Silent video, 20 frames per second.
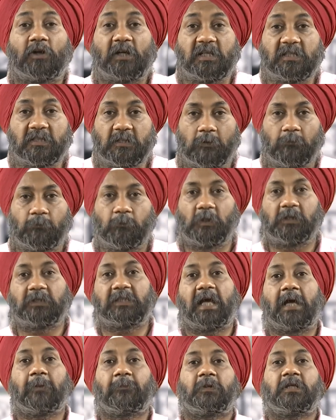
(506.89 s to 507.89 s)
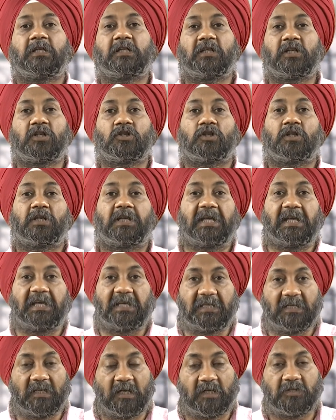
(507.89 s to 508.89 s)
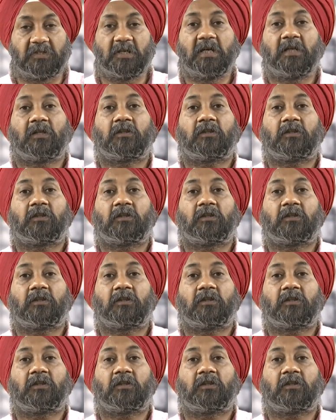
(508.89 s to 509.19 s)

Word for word: example the application areas